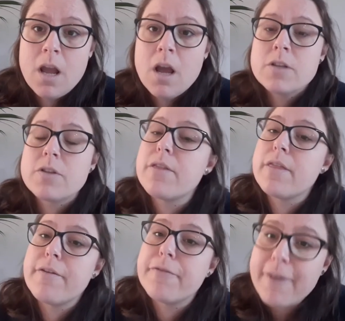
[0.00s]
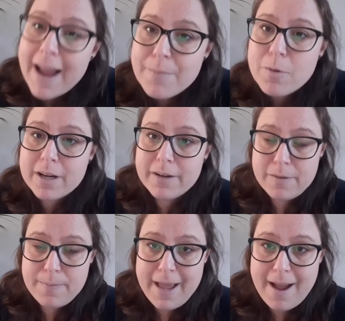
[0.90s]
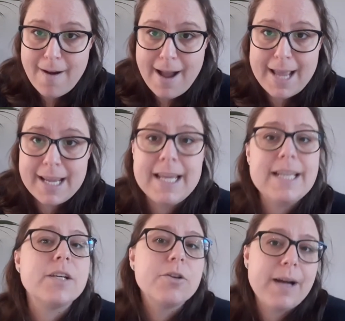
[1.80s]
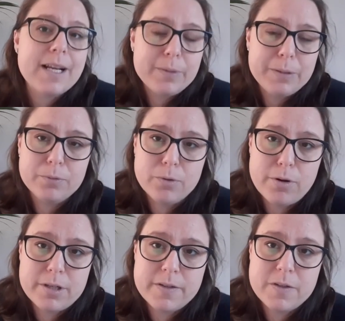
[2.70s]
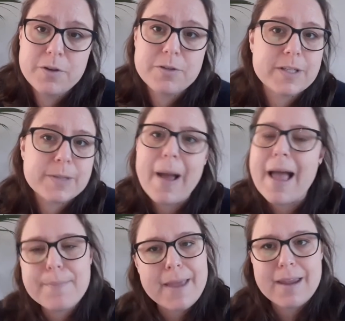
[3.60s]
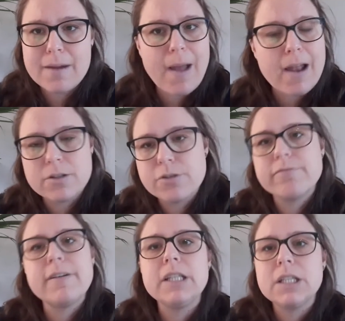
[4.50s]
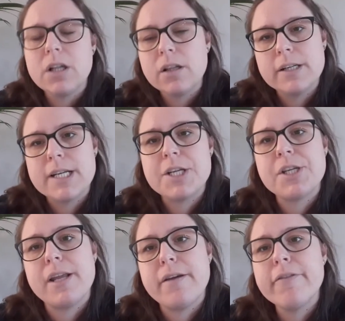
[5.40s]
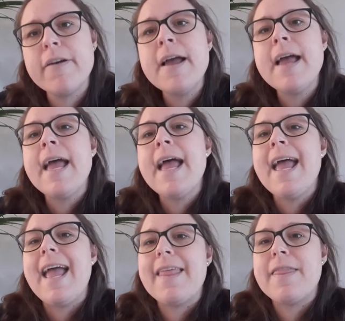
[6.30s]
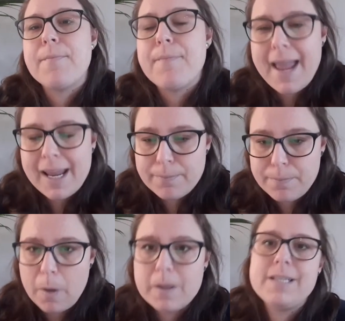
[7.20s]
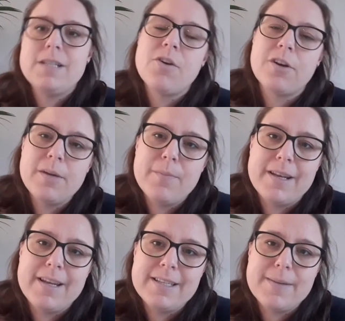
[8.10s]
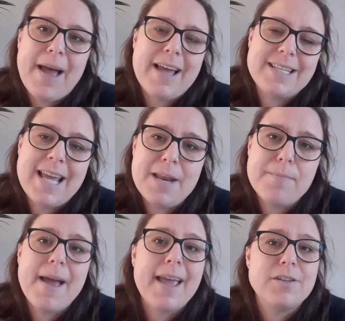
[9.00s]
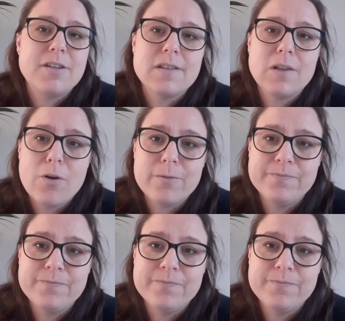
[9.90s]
So the framework of the BRI is incredibly broad. So despite being about $1 trillion initiative, the main policy document is about 10 pages long,